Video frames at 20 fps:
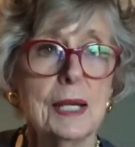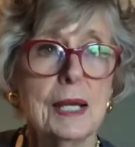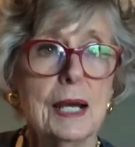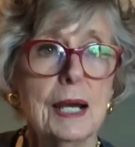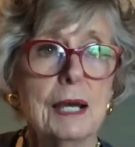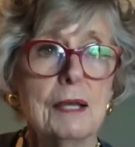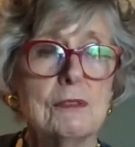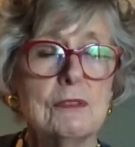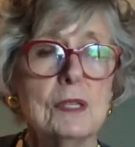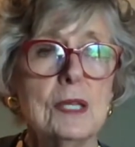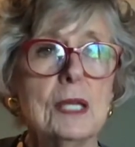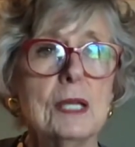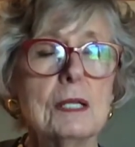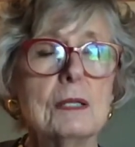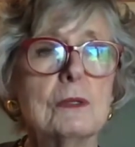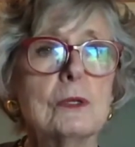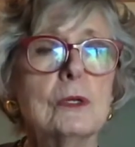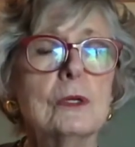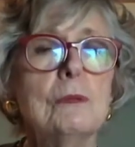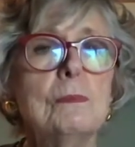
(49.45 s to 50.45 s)
I think
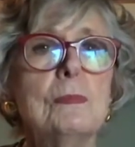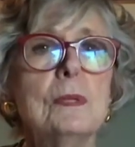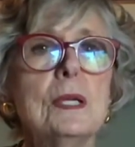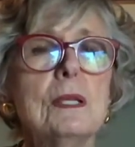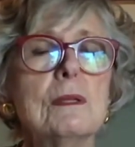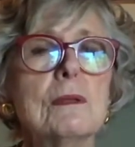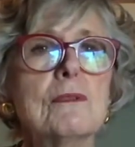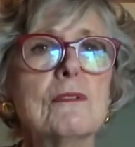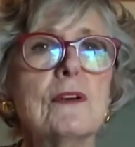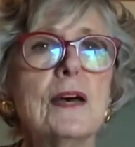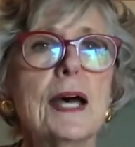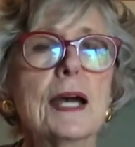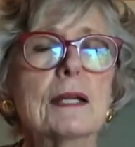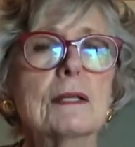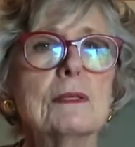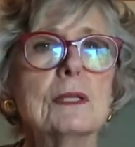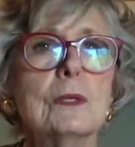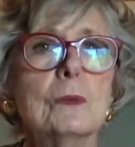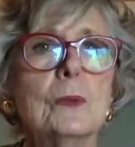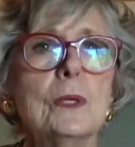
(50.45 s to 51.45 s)
it could be the fact
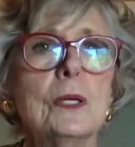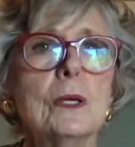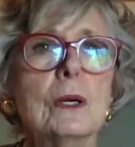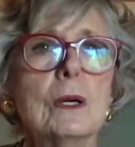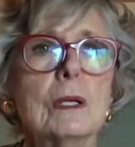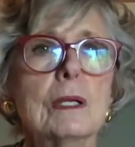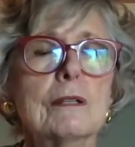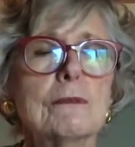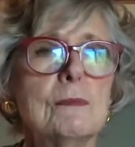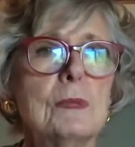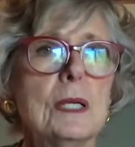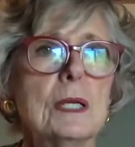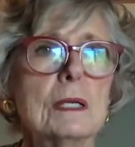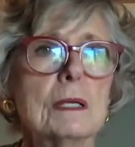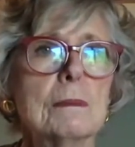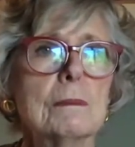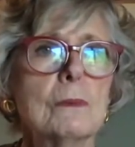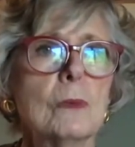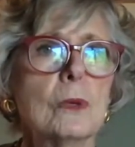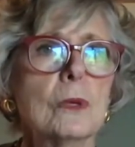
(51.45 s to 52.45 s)
that we all have
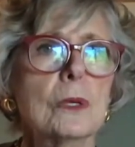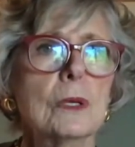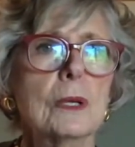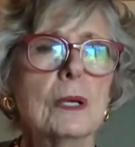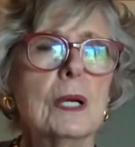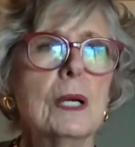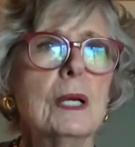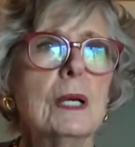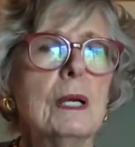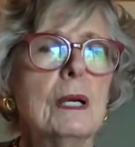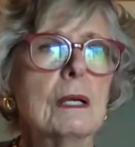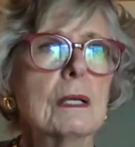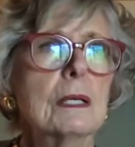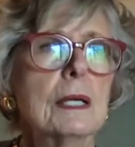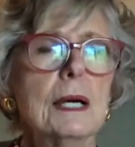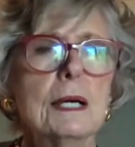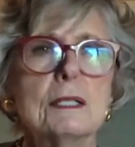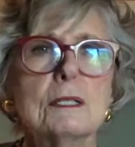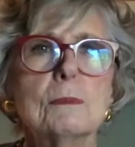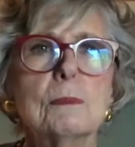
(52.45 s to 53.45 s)
become more
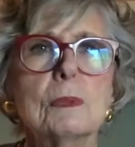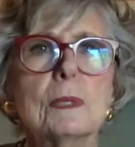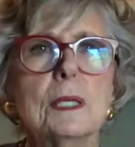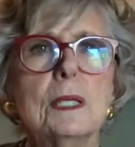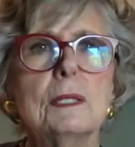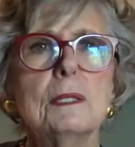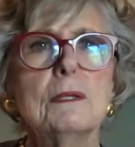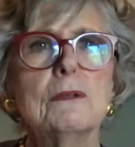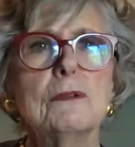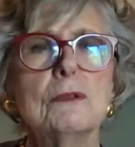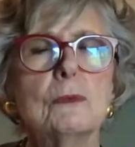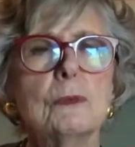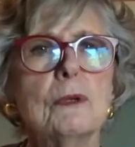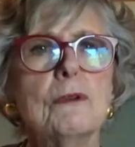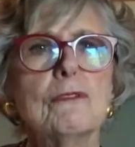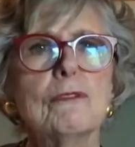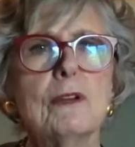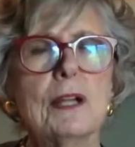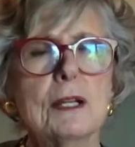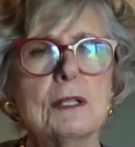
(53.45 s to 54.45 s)
contemplative and
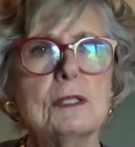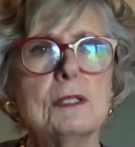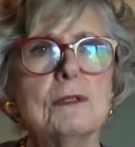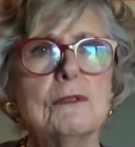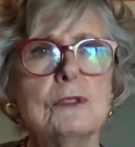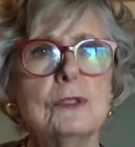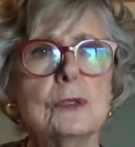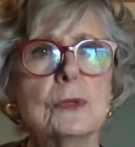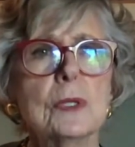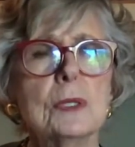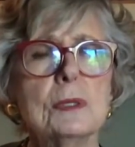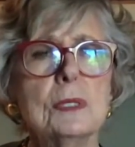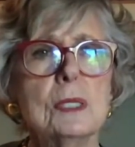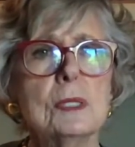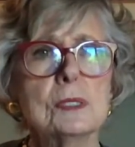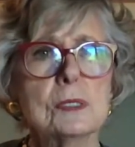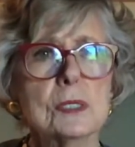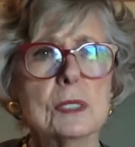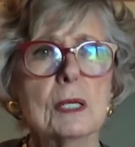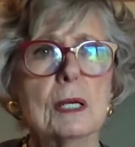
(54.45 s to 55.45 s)
reflective during these
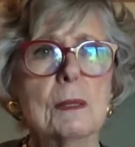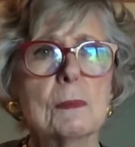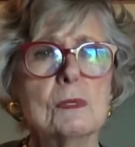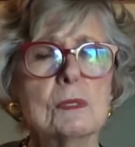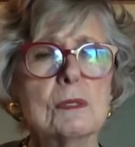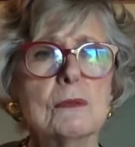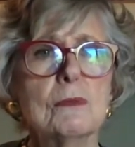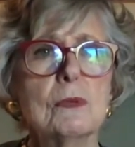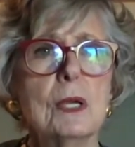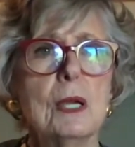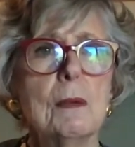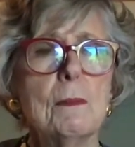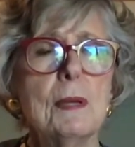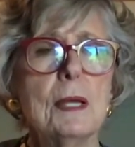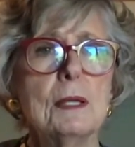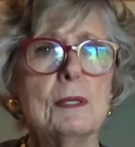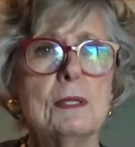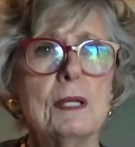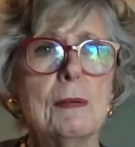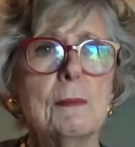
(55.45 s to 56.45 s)
times of
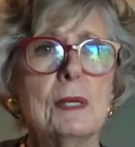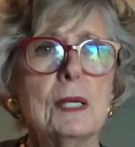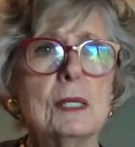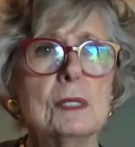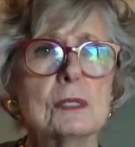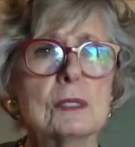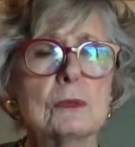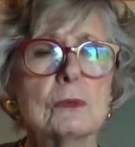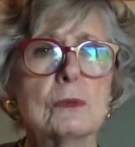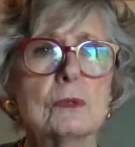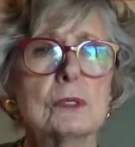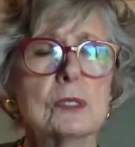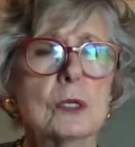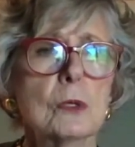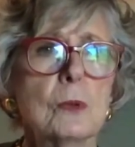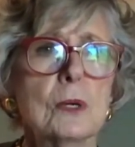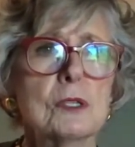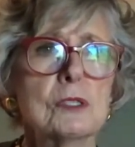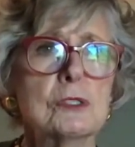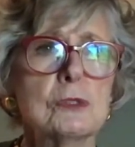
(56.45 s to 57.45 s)
pandemics and
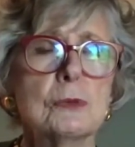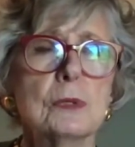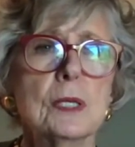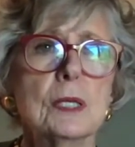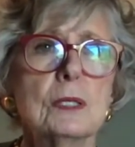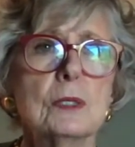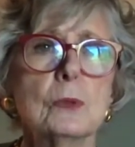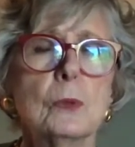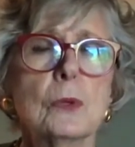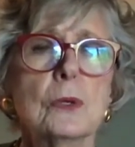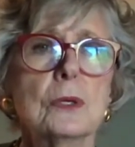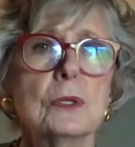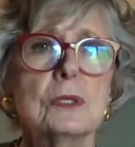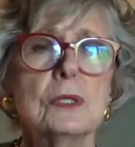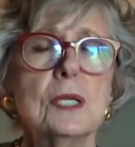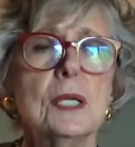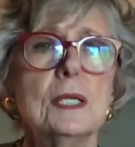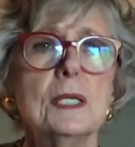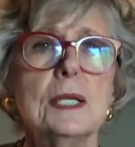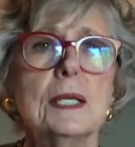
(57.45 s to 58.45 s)
sequestering and
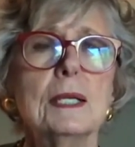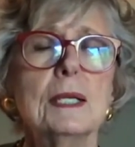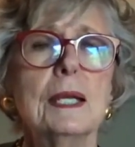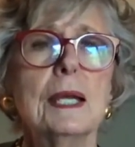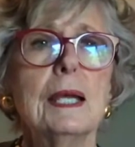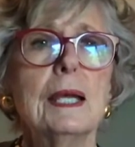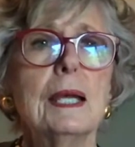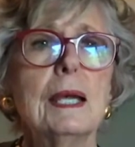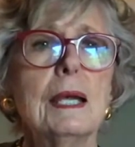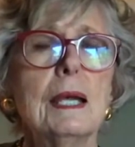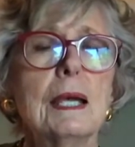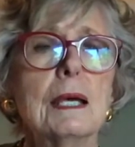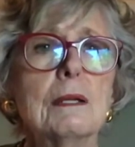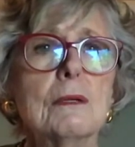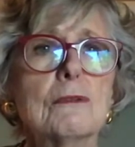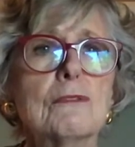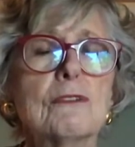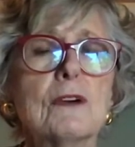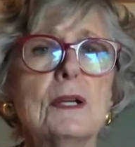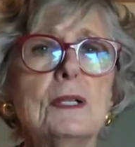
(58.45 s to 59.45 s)
quarantining, and are
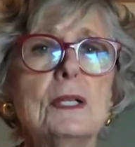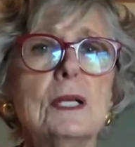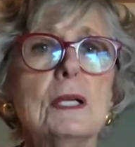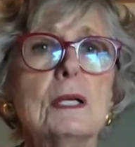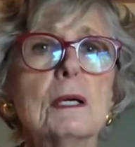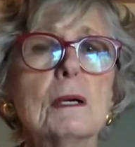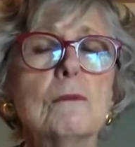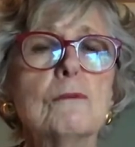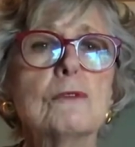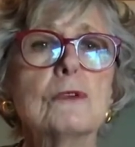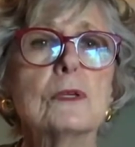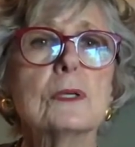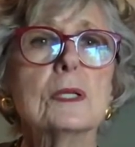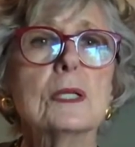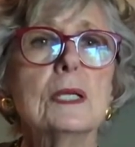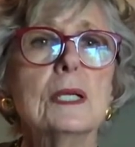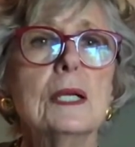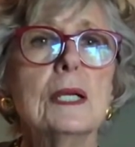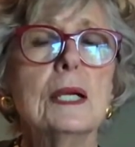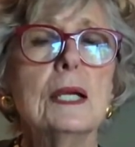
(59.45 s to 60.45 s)
finding comfort
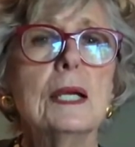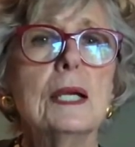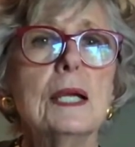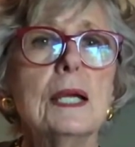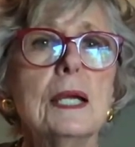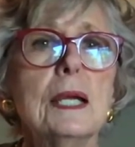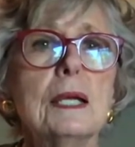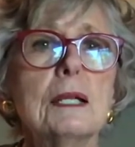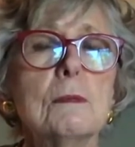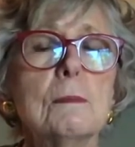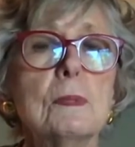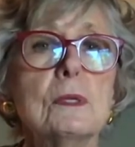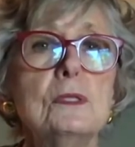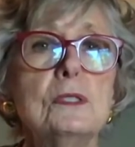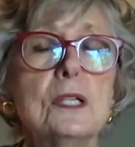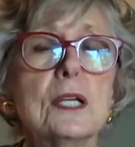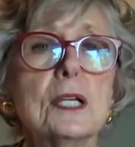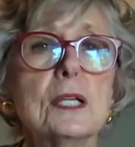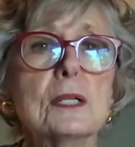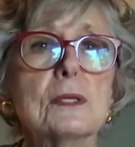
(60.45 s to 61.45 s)
in a
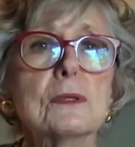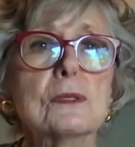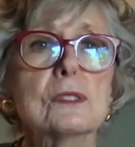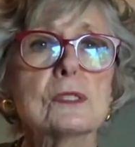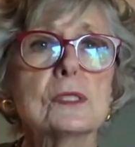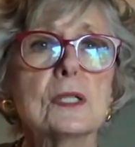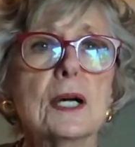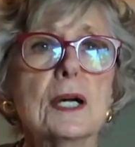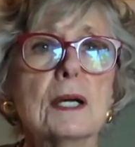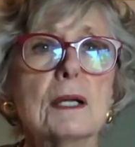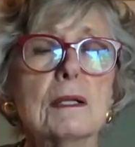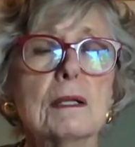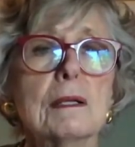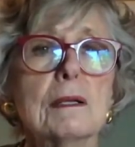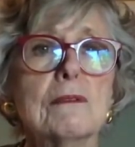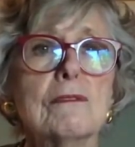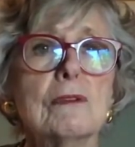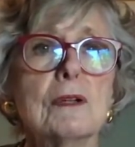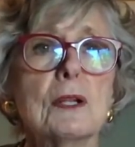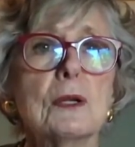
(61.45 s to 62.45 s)
particular style
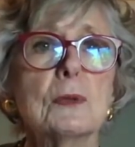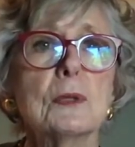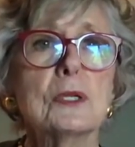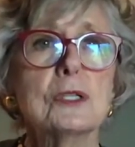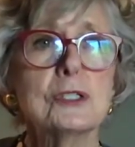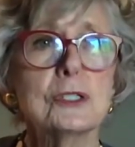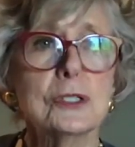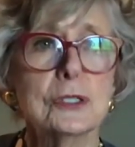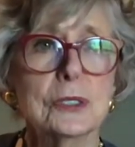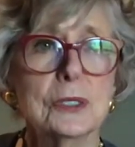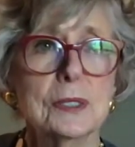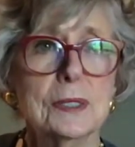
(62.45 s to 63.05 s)
of literature.